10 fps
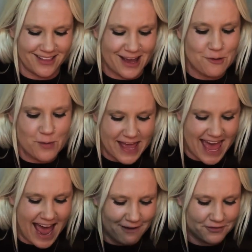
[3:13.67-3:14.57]
Like, we
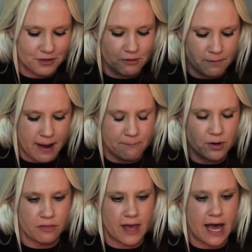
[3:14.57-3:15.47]
have to
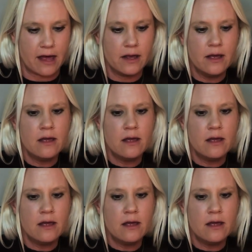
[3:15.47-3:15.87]
remember that.